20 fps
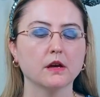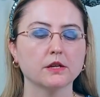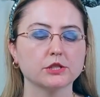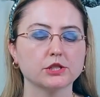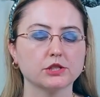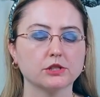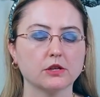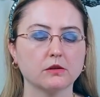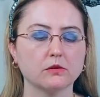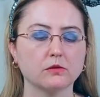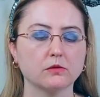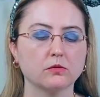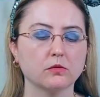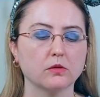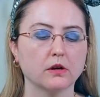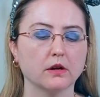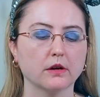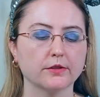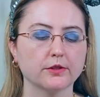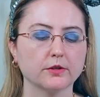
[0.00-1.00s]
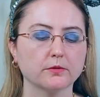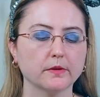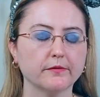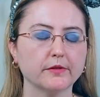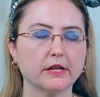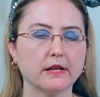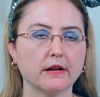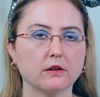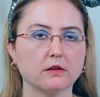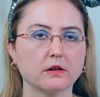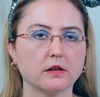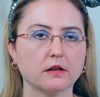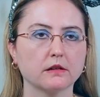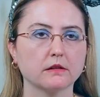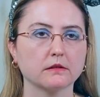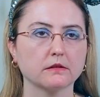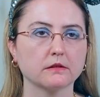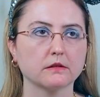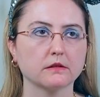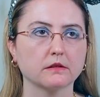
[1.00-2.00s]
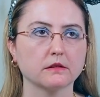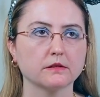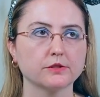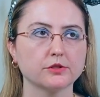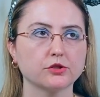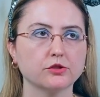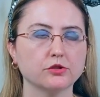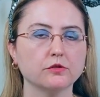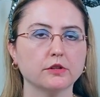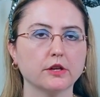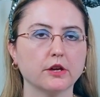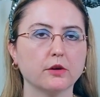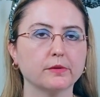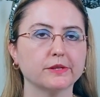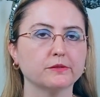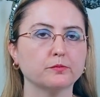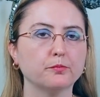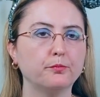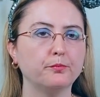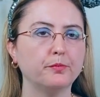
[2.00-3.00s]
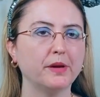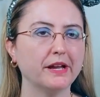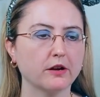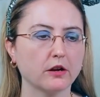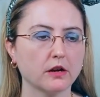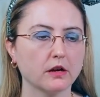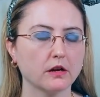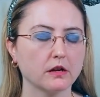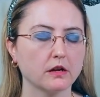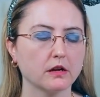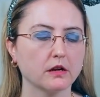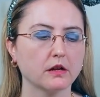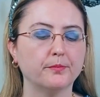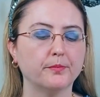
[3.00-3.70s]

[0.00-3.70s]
So the Riviera studio is bigger,